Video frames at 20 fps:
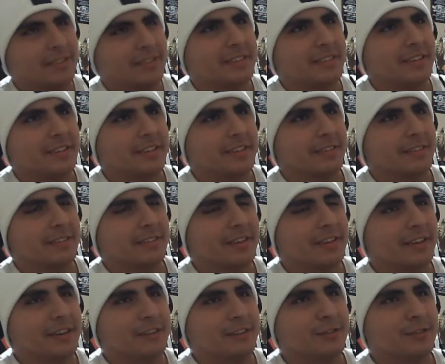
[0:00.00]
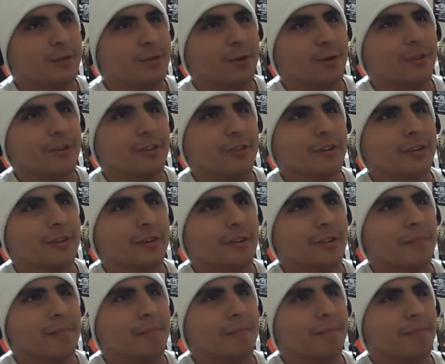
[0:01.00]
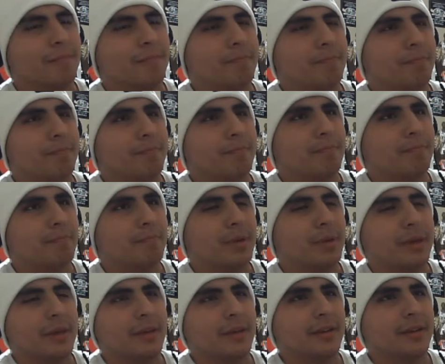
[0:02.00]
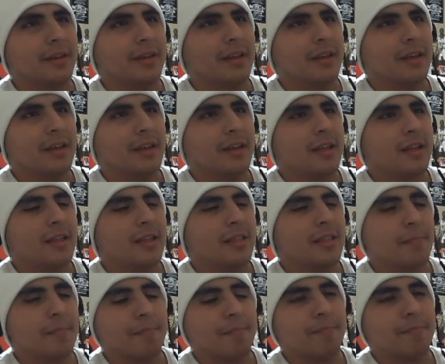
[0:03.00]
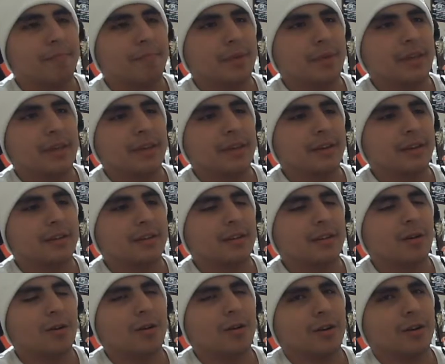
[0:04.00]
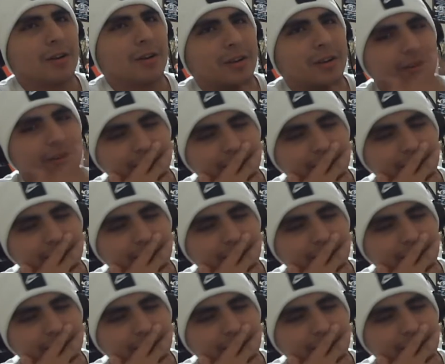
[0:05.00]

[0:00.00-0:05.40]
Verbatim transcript: titty snorkeler, the pit, the big. Hold on, hold on.